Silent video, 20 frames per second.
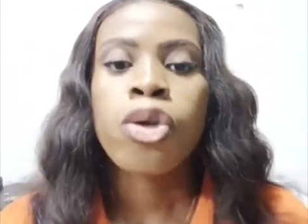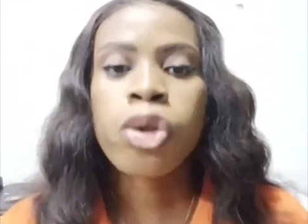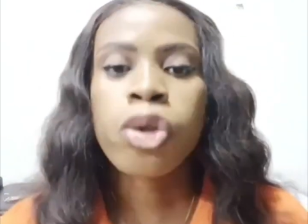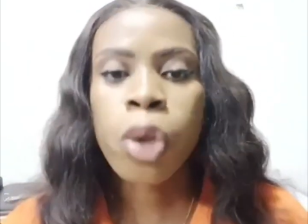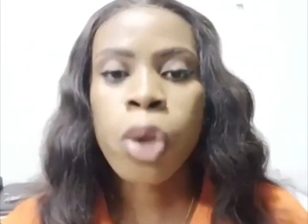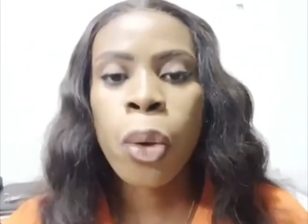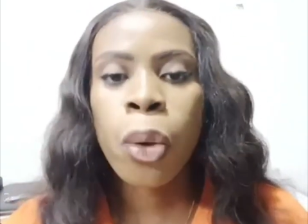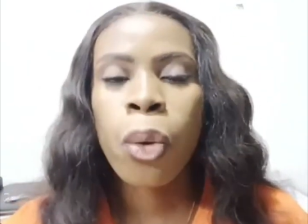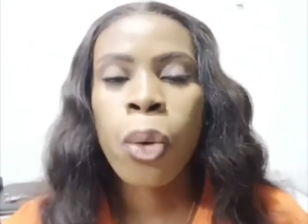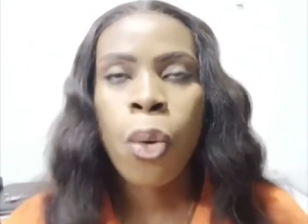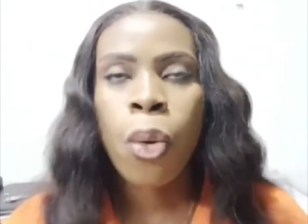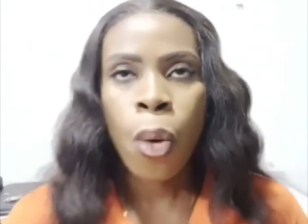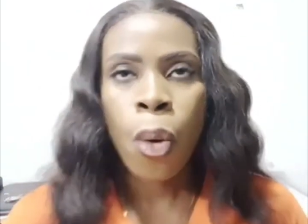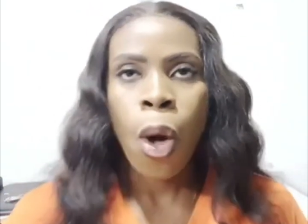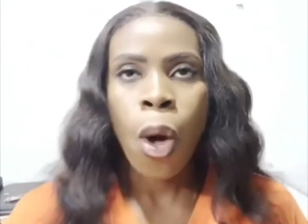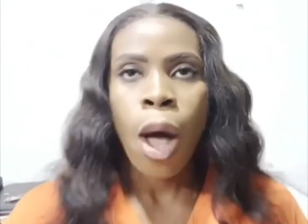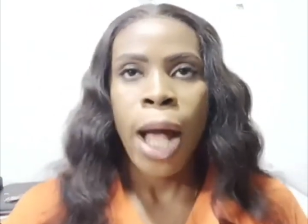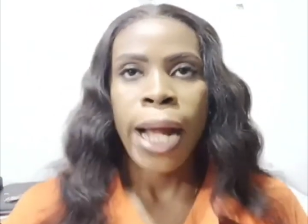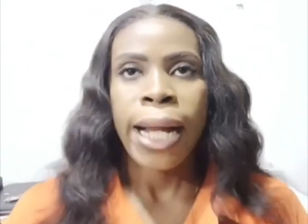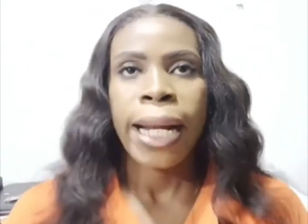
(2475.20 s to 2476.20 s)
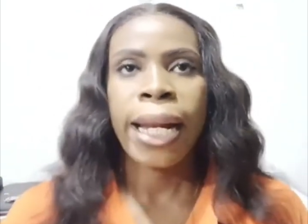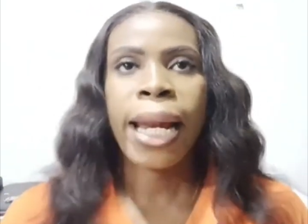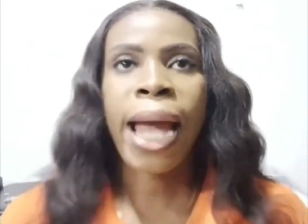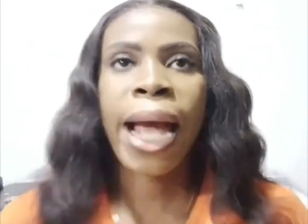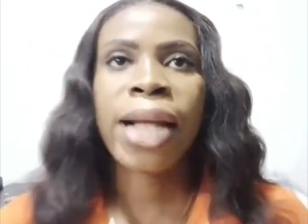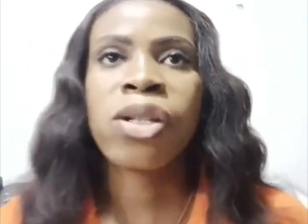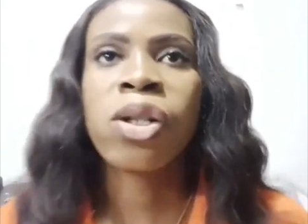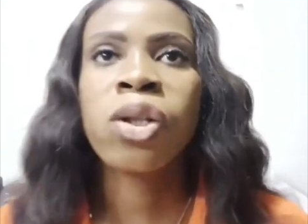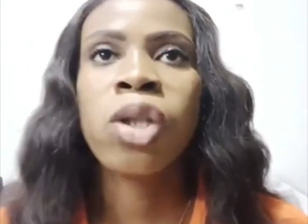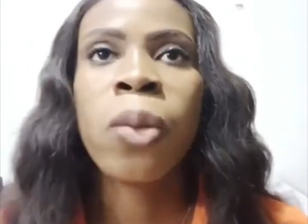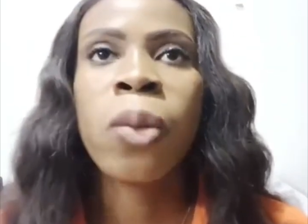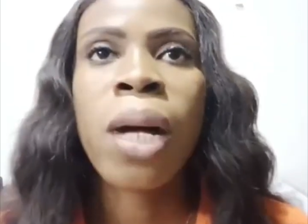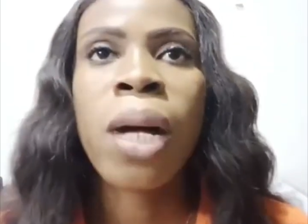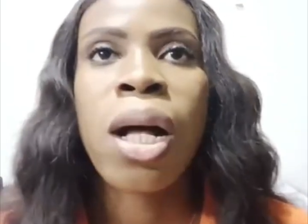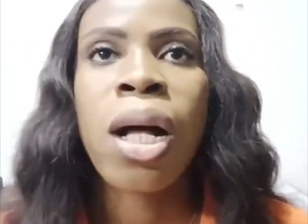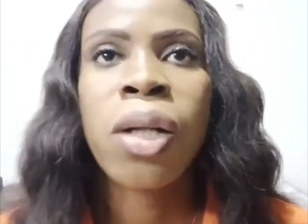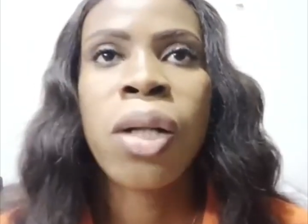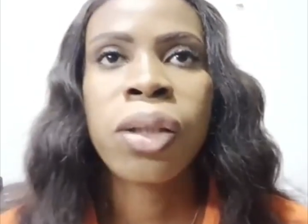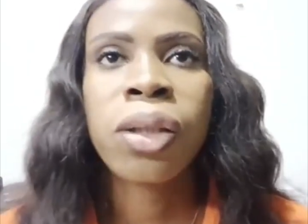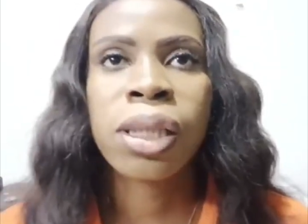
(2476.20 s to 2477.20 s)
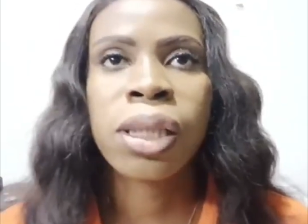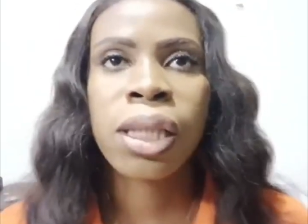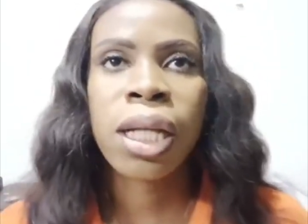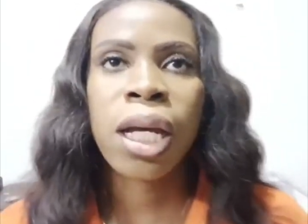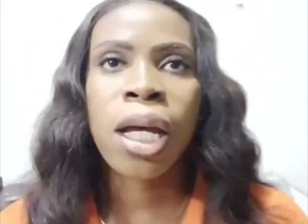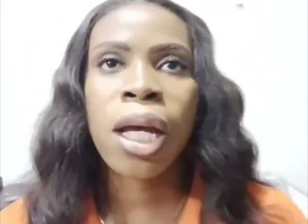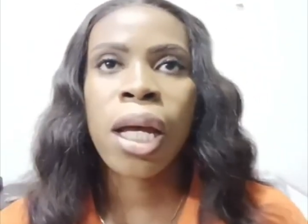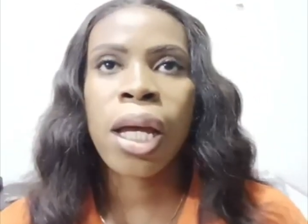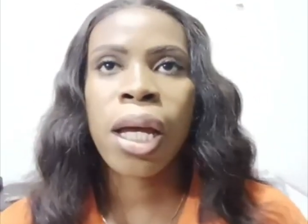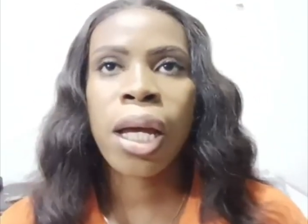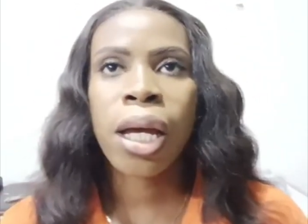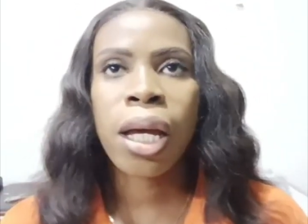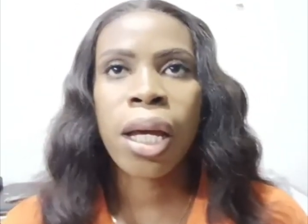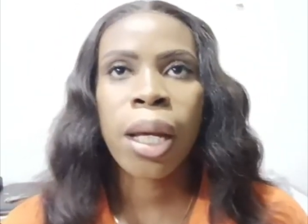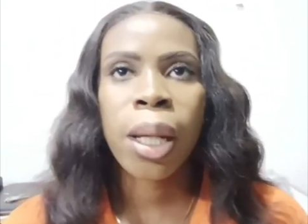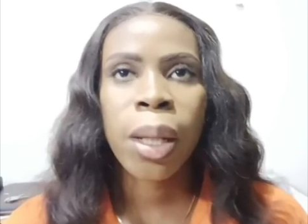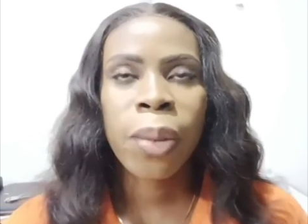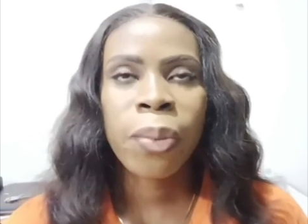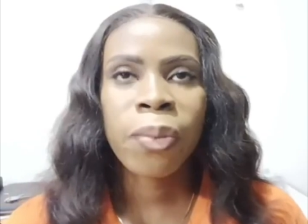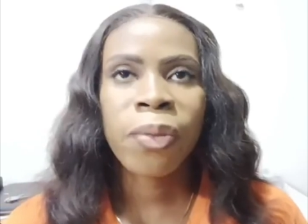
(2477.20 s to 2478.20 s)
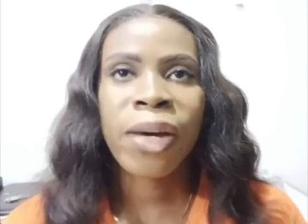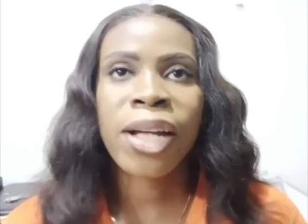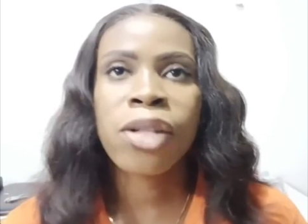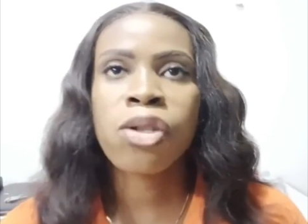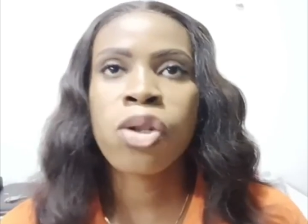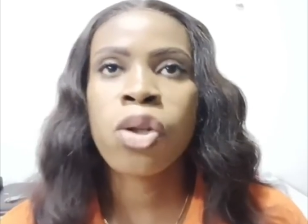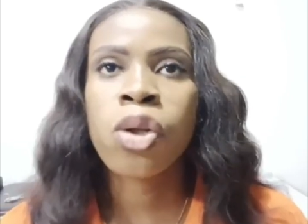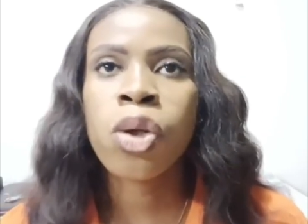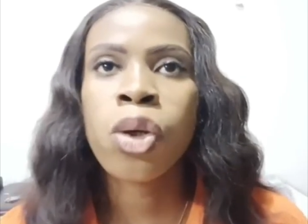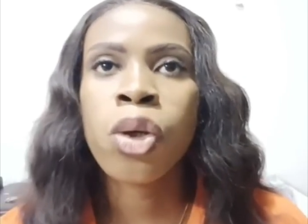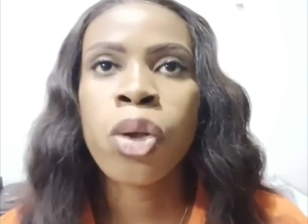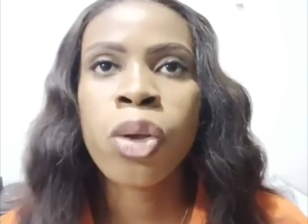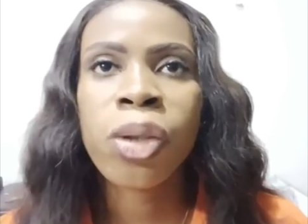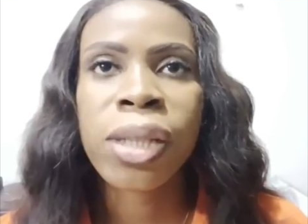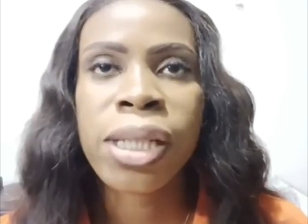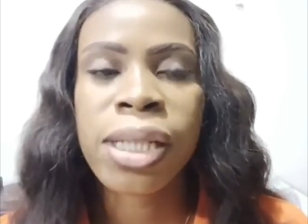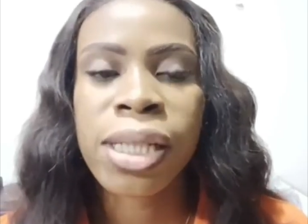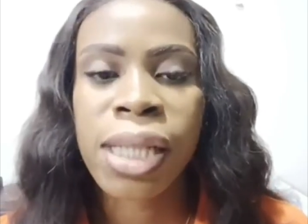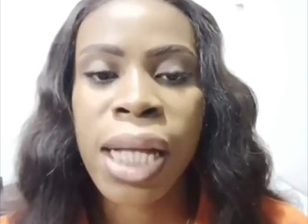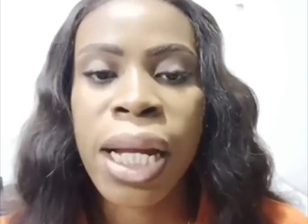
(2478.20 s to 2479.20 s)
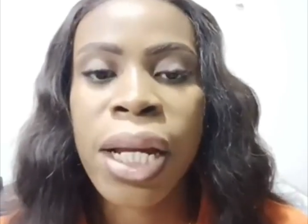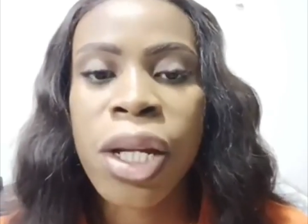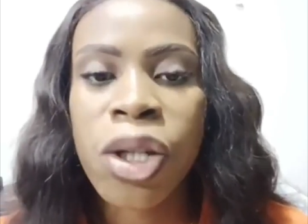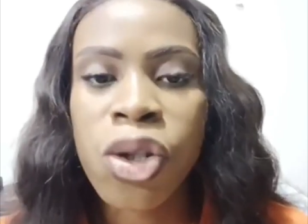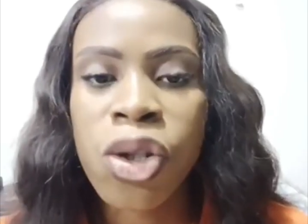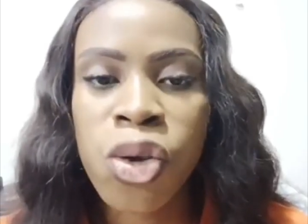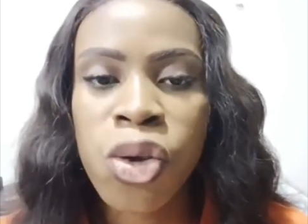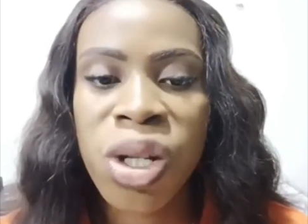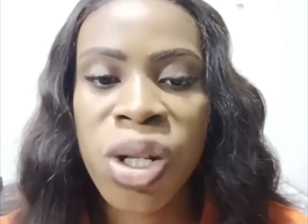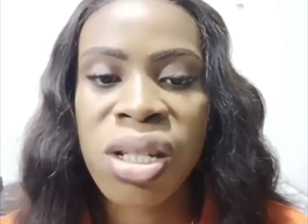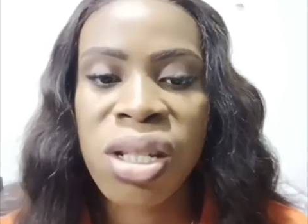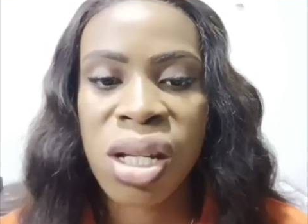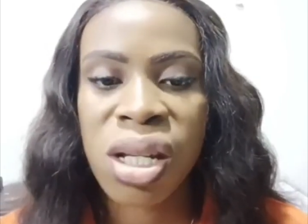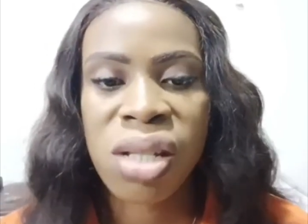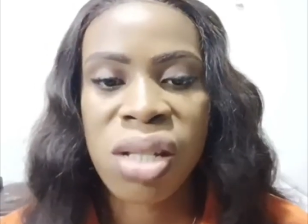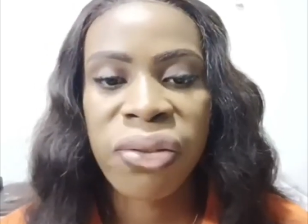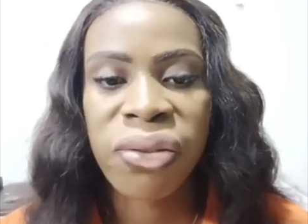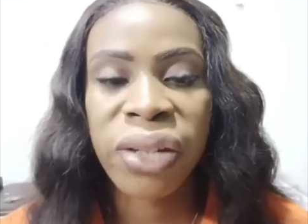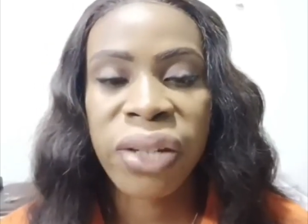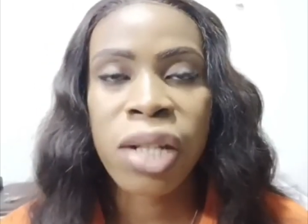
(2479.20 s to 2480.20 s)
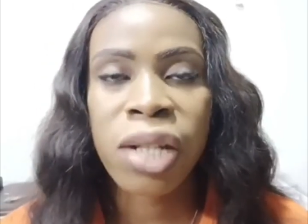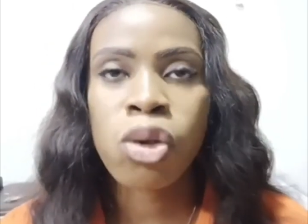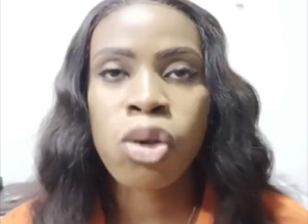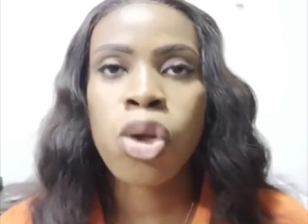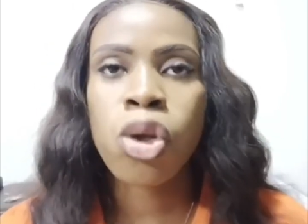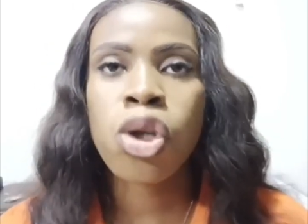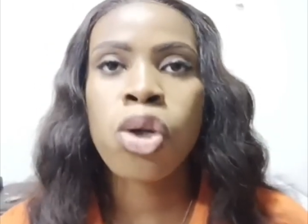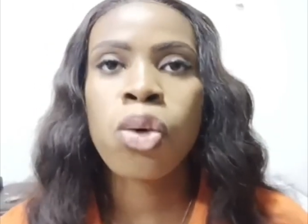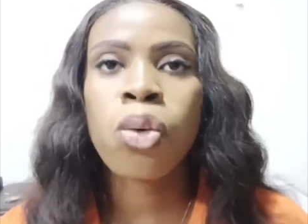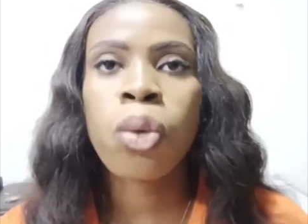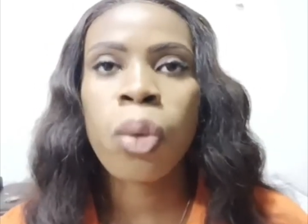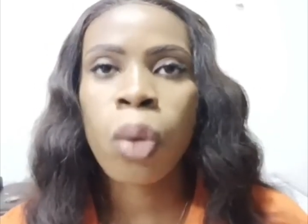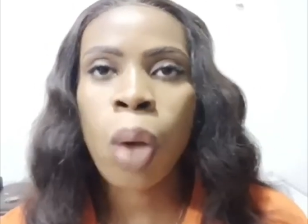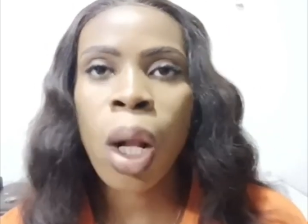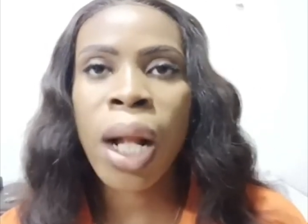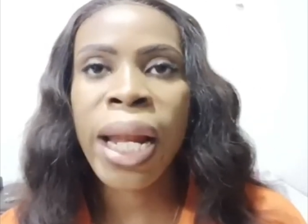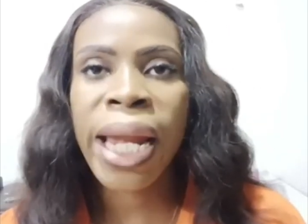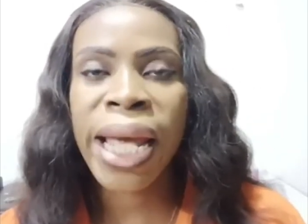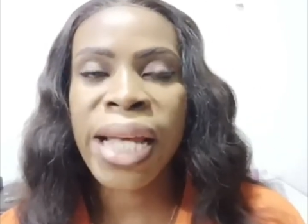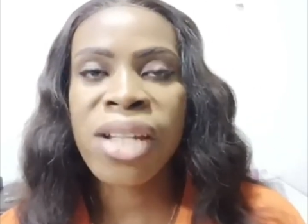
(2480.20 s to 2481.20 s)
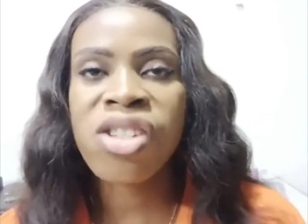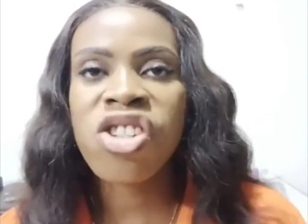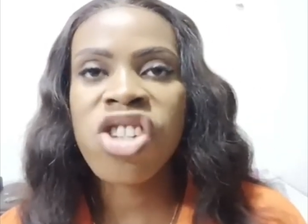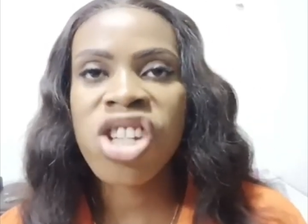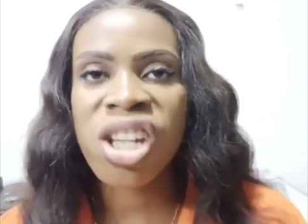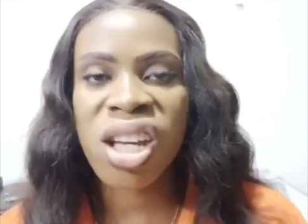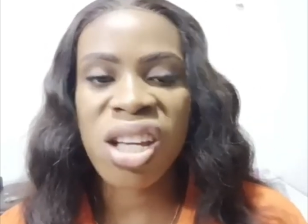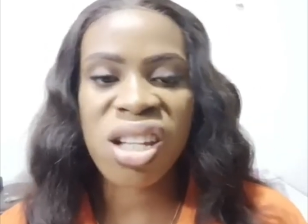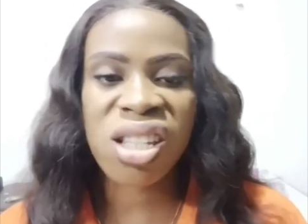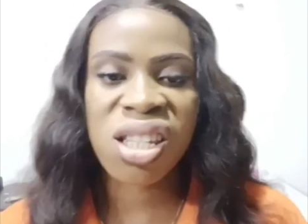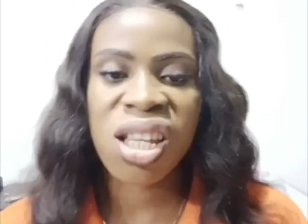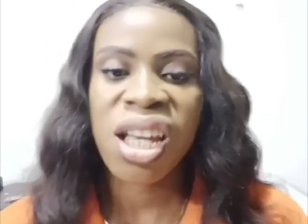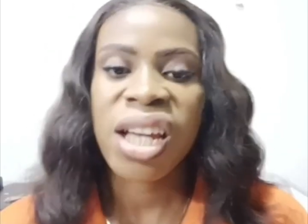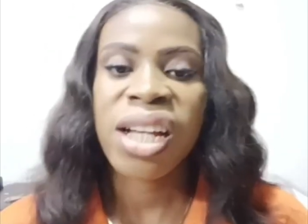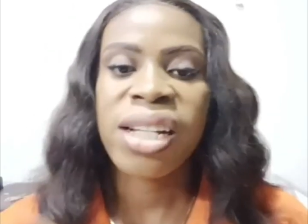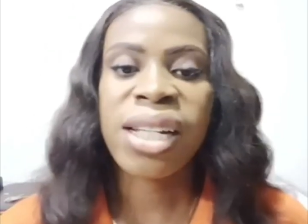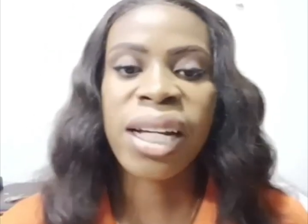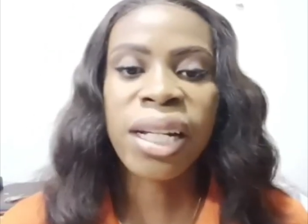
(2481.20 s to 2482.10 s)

So I talked about phytosanitary certificate. So you call SGAs.